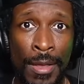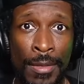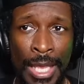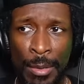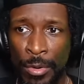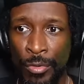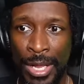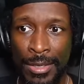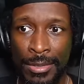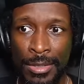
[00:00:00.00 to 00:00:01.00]
They were
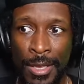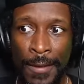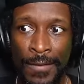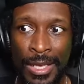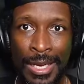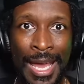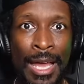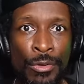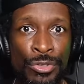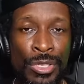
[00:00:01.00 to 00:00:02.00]
raised in a
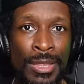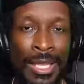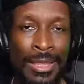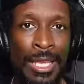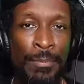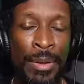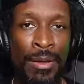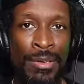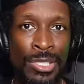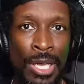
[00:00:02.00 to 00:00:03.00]
house that their
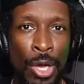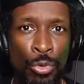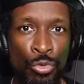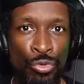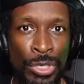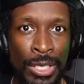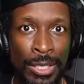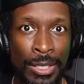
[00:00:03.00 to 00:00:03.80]
parents owned.